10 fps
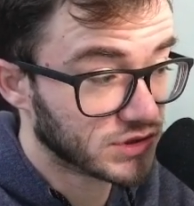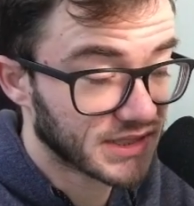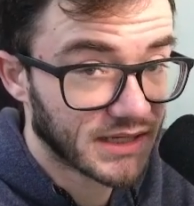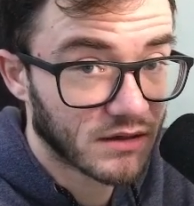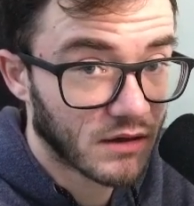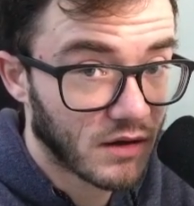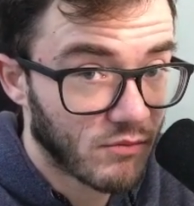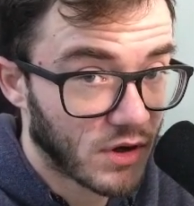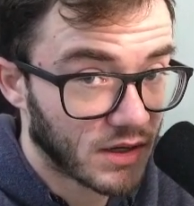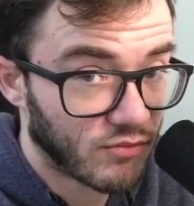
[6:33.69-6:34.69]
look at that card
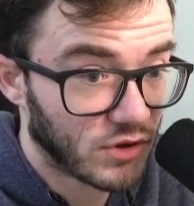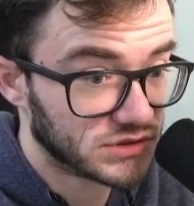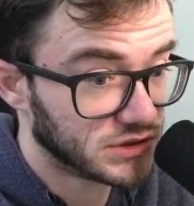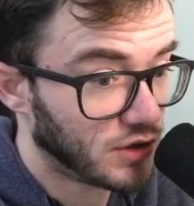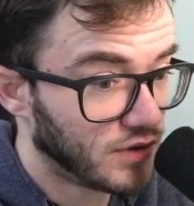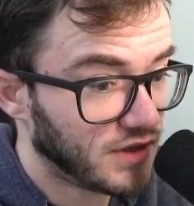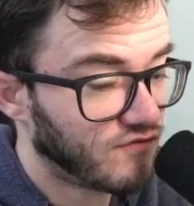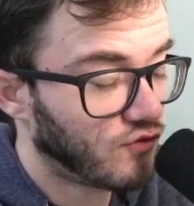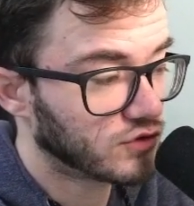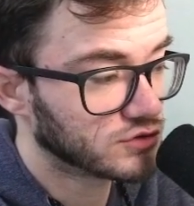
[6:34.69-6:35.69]
market price, you know, nearly
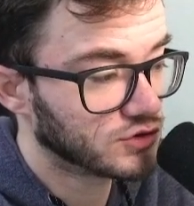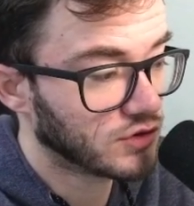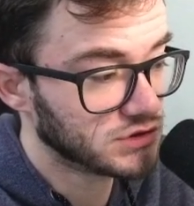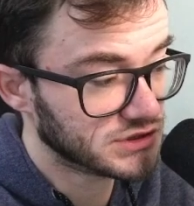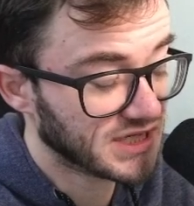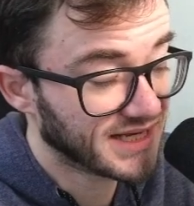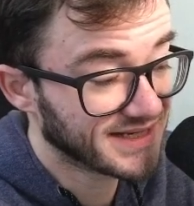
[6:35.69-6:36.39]
$400.